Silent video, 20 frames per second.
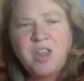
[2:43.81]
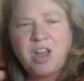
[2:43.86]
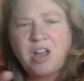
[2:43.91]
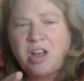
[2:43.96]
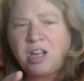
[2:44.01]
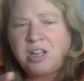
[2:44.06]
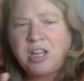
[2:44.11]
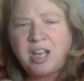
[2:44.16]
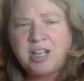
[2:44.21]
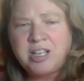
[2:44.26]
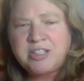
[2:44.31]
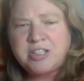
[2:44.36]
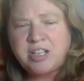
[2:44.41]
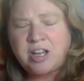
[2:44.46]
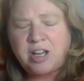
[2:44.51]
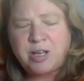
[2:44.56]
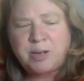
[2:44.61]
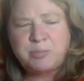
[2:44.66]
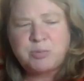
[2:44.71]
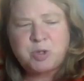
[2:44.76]
a lot of
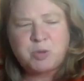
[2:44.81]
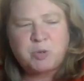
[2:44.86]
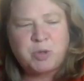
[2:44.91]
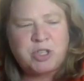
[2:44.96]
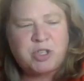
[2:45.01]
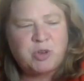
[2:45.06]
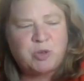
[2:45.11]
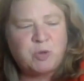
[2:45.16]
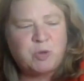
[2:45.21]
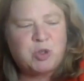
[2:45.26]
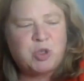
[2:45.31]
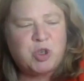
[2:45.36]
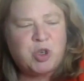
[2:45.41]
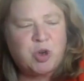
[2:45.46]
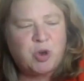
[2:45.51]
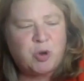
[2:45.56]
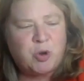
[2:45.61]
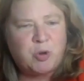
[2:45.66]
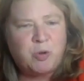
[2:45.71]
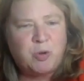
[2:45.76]
times we don't
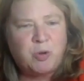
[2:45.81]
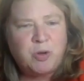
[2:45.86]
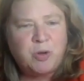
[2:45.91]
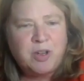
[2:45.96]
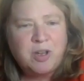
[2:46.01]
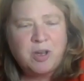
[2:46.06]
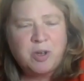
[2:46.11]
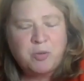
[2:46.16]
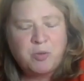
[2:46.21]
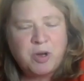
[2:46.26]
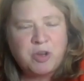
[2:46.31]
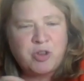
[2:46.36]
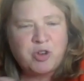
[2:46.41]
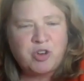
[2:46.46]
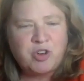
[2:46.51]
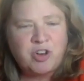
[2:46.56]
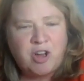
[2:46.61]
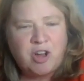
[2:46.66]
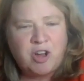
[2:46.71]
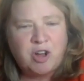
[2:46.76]
know whether
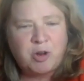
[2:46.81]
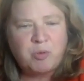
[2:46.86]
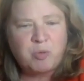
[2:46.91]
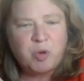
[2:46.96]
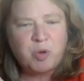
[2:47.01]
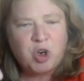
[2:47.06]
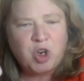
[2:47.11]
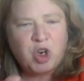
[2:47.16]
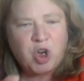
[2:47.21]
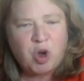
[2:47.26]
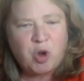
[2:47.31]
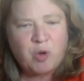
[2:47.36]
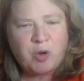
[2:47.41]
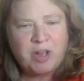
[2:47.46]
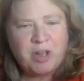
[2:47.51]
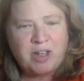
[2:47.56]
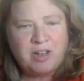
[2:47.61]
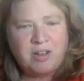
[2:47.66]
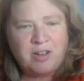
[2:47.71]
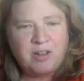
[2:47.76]
or not we're
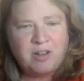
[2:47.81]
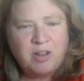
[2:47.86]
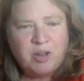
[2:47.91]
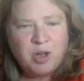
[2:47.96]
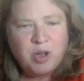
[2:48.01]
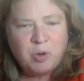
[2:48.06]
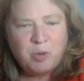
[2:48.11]
going